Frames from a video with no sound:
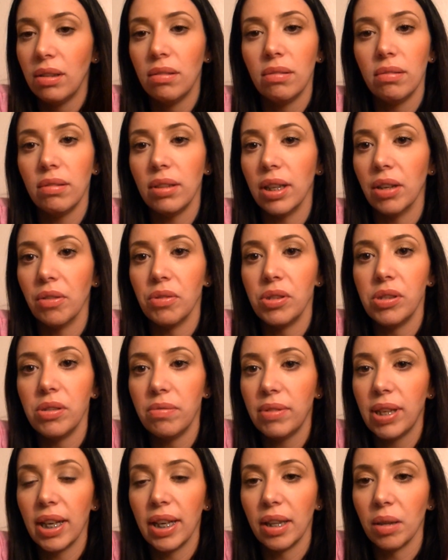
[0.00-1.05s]
you know,
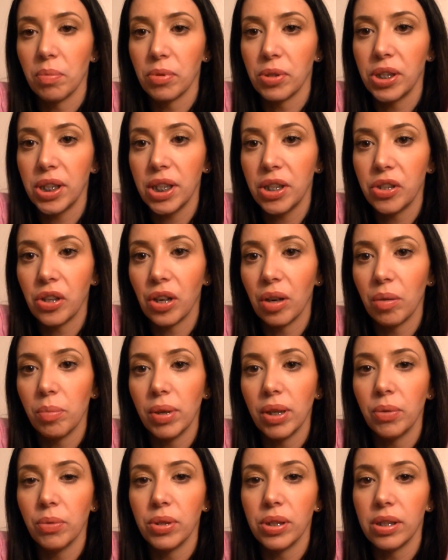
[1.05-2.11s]
getting the procedure, but
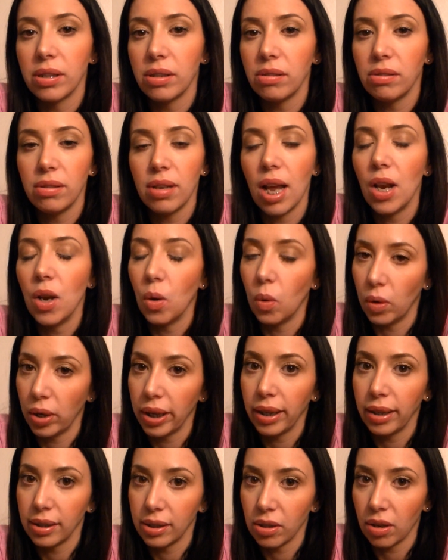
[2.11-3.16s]
it was
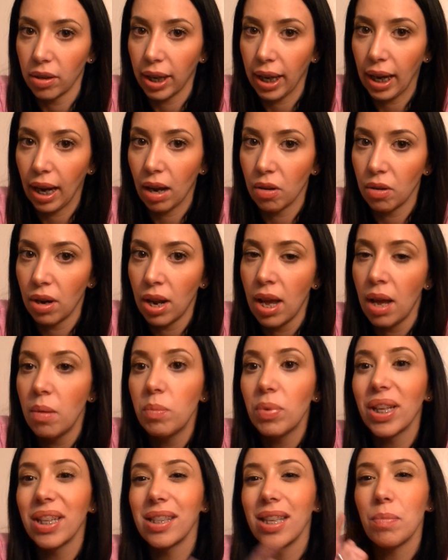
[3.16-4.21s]
annoying as all get out.
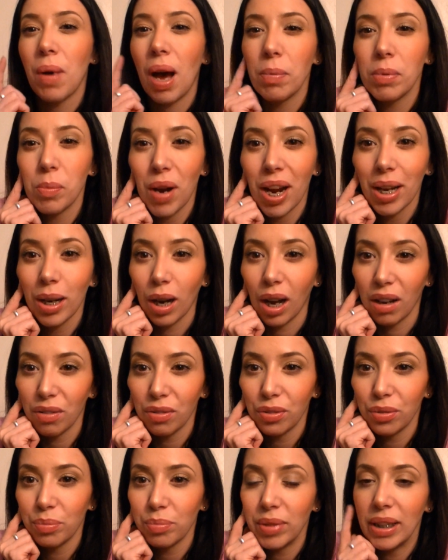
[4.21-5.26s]
Plus they popped a bracket
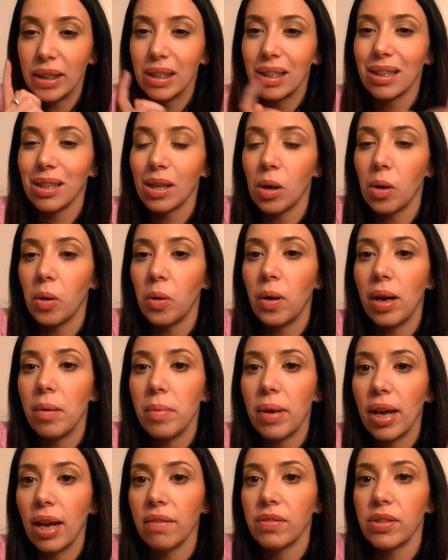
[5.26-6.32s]
off, and so I
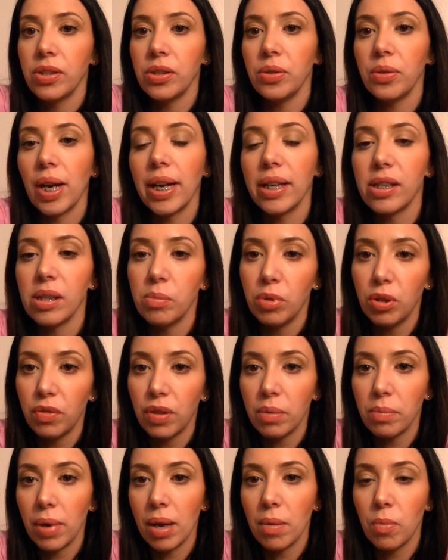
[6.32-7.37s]
had to move
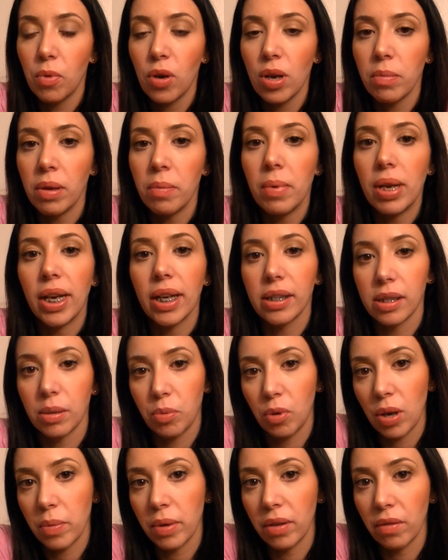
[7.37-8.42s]
up my appointment. My next
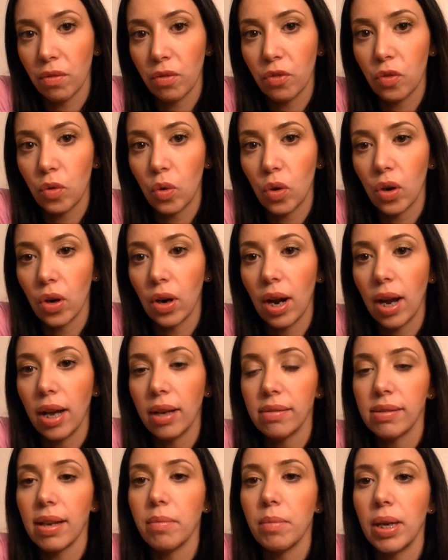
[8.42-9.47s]
appointment for
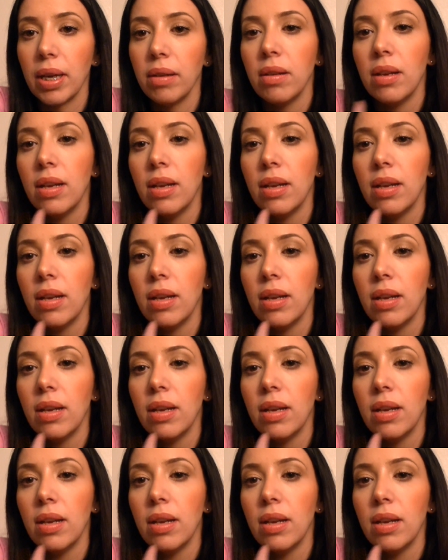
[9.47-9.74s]
to have my